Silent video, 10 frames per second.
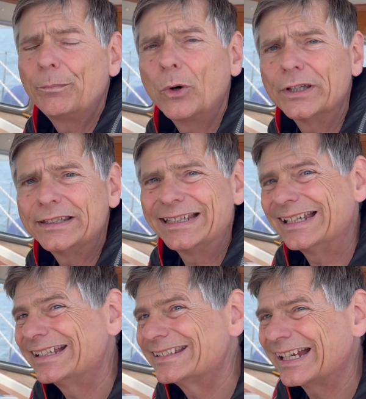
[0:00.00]
pointing
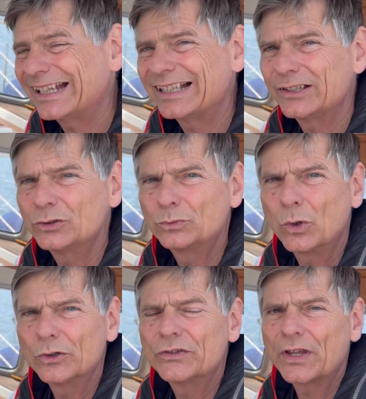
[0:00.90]
exactly
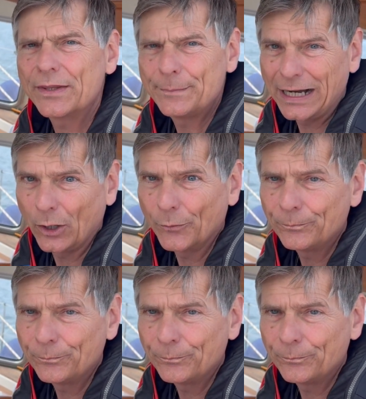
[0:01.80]
towards the bow.